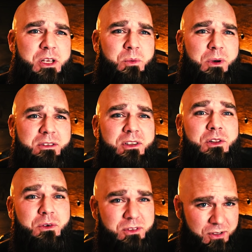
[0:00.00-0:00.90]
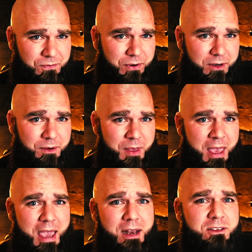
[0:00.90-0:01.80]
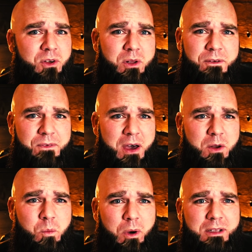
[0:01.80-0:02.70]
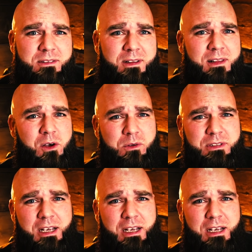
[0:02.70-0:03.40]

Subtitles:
he was Lucifer, and is only found once in the Old